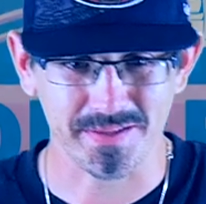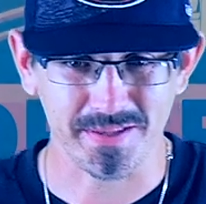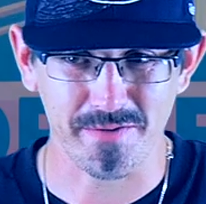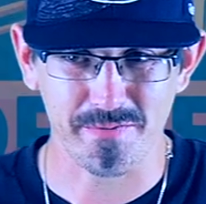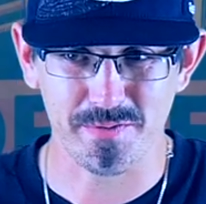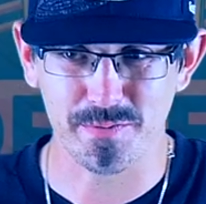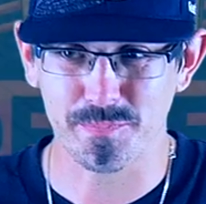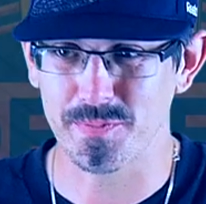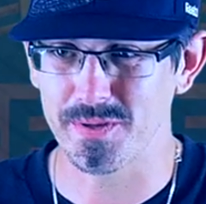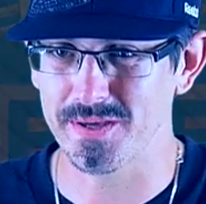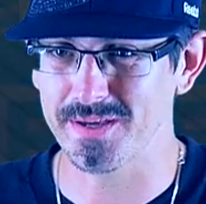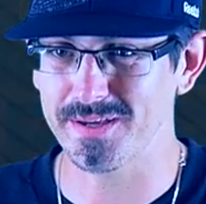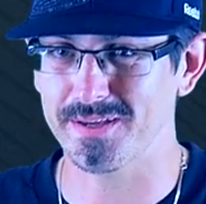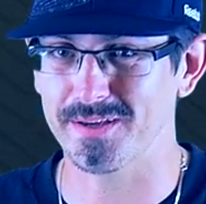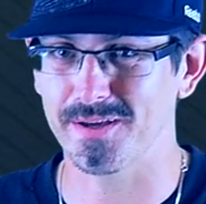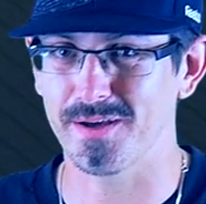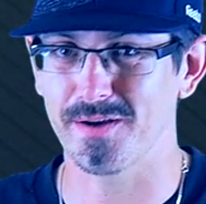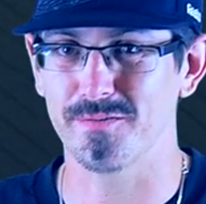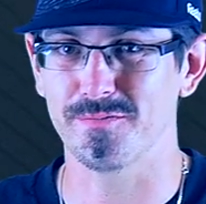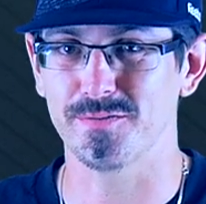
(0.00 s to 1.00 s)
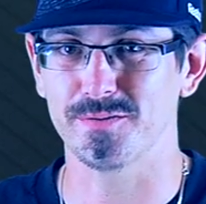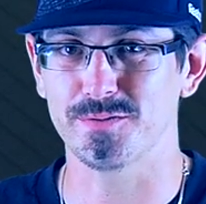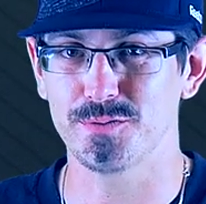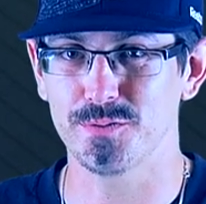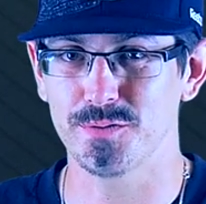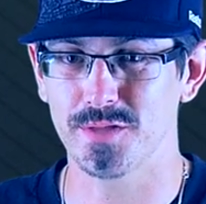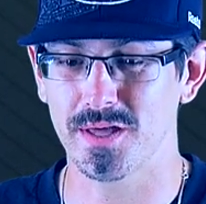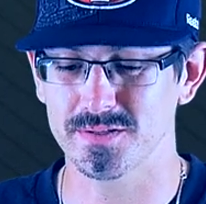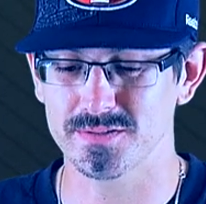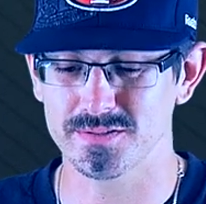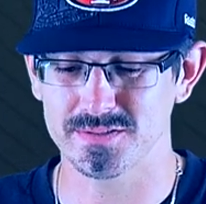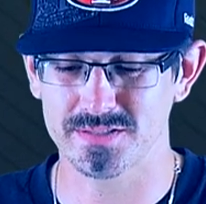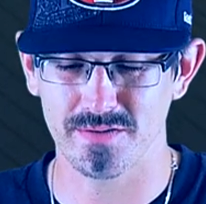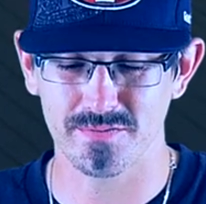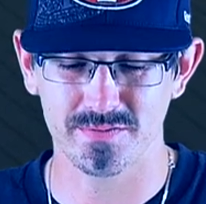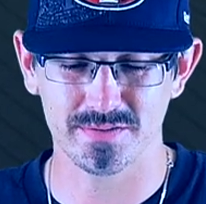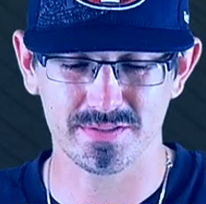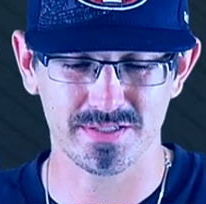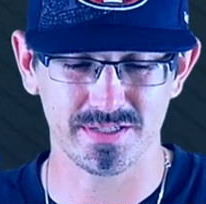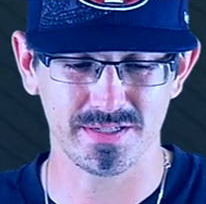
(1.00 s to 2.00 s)
the 11th pick of the
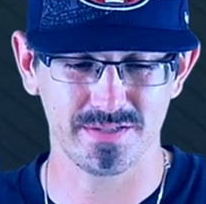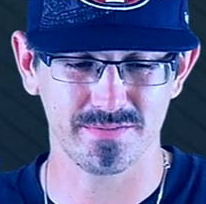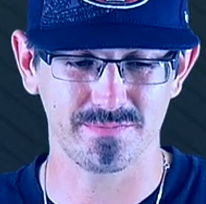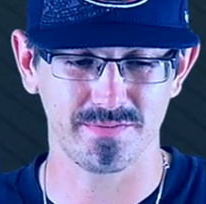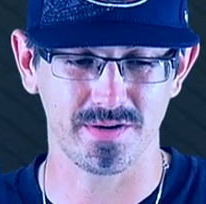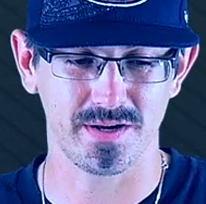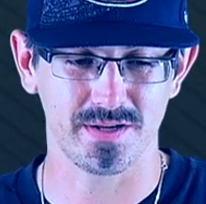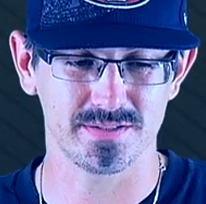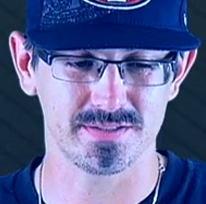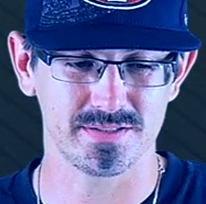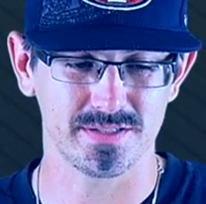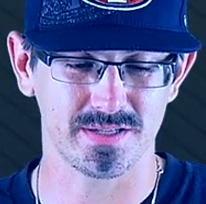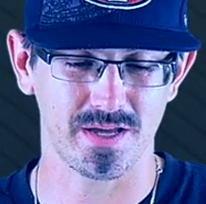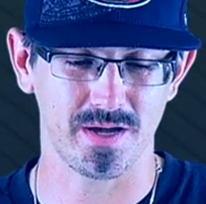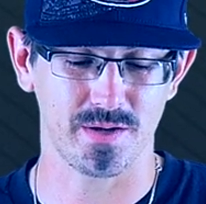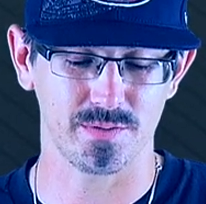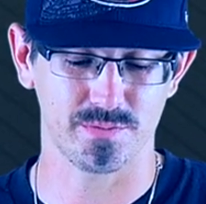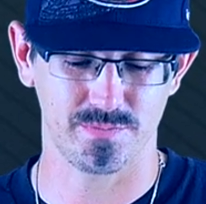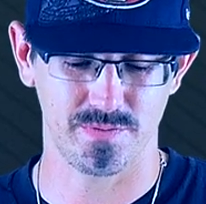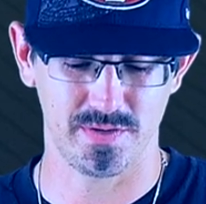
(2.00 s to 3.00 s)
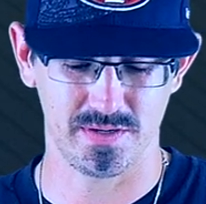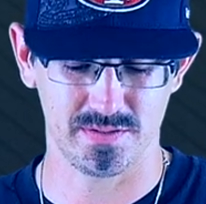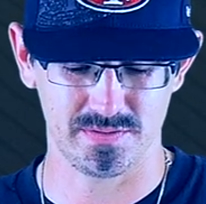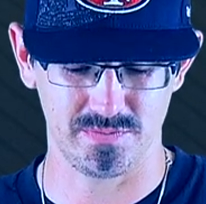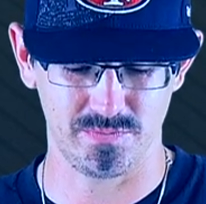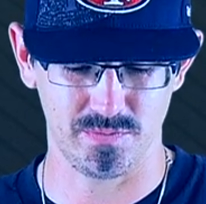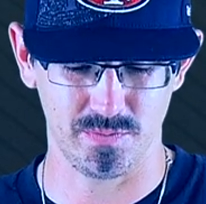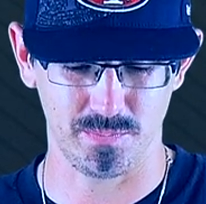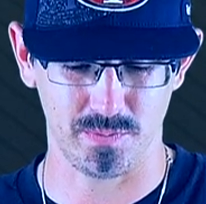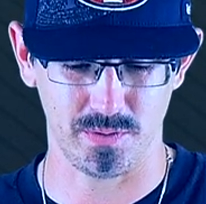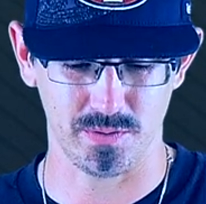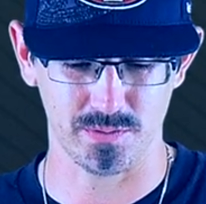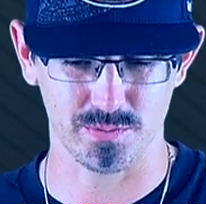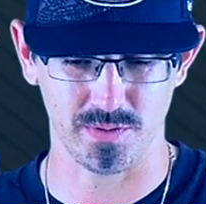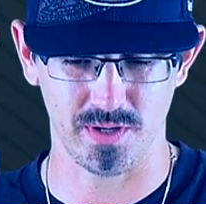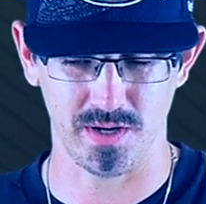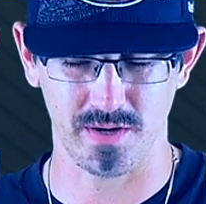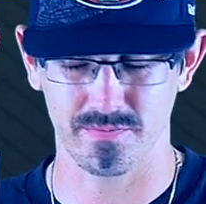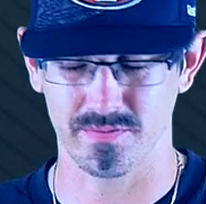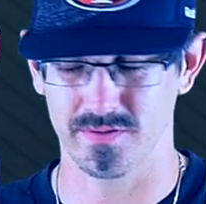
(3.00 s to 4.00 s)
2017 Fantasy Couch Fantasy Football
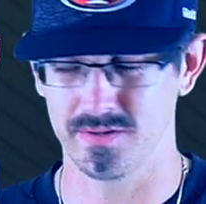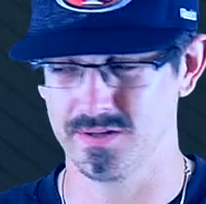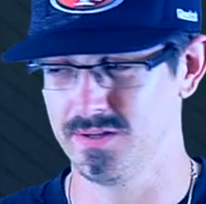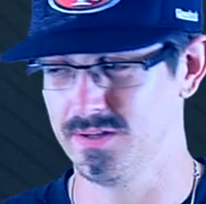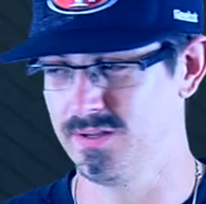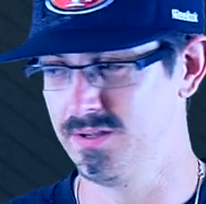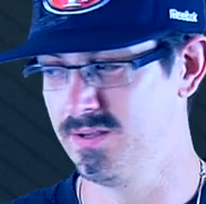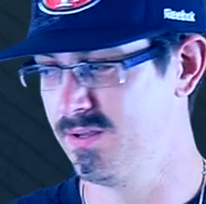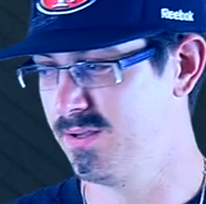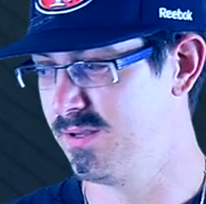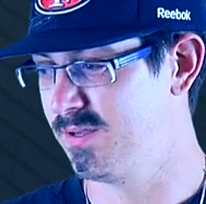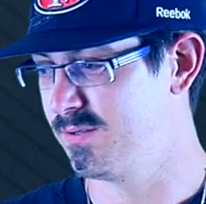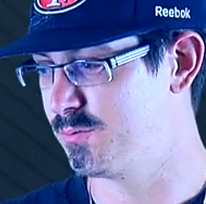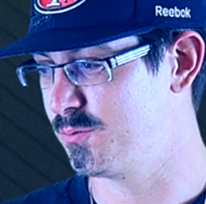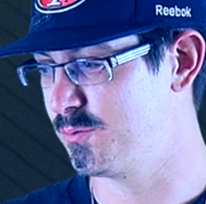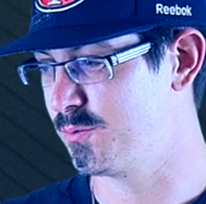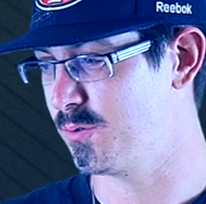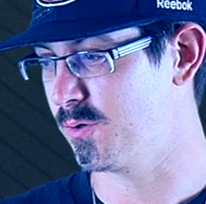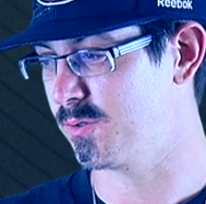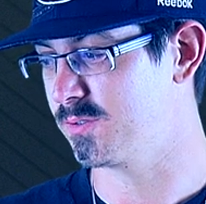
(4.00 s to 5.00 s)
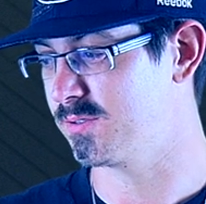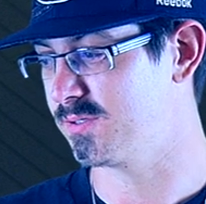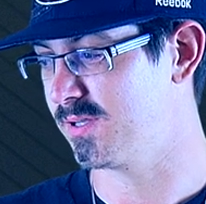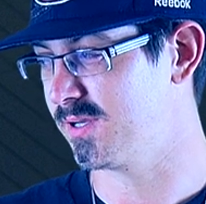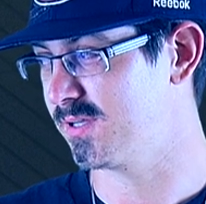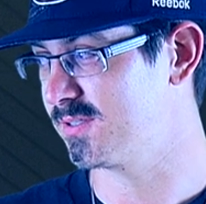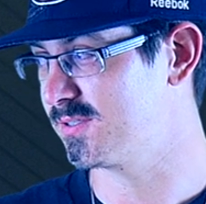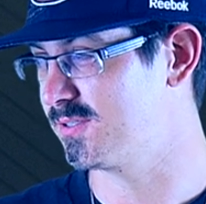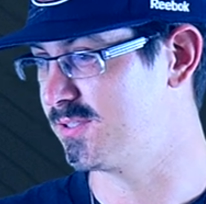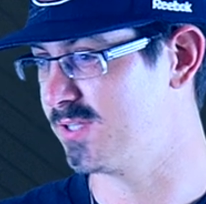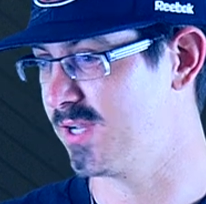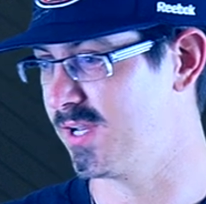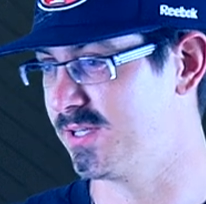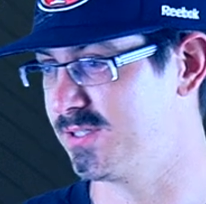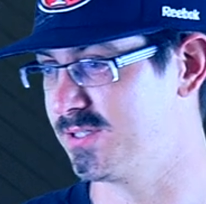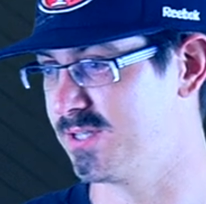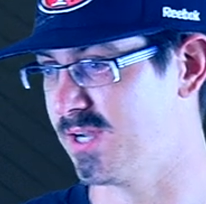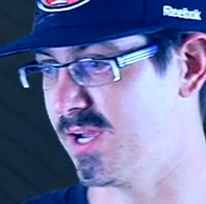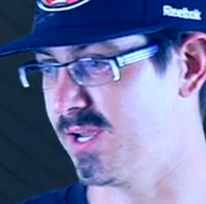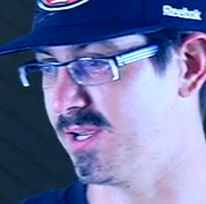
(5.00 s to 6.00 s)
Draft, Drew York selects Jay
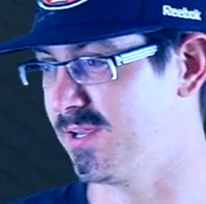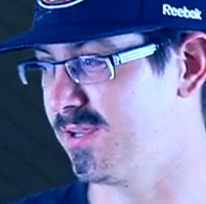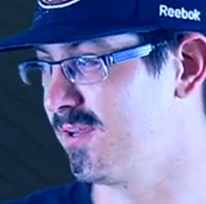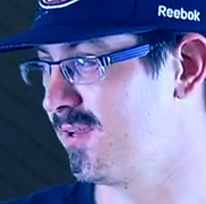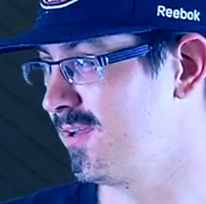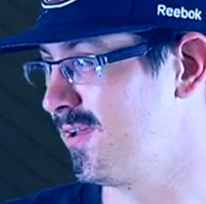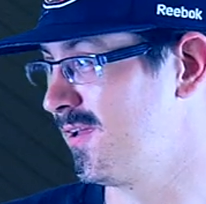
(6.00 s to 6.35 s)
Ajayi.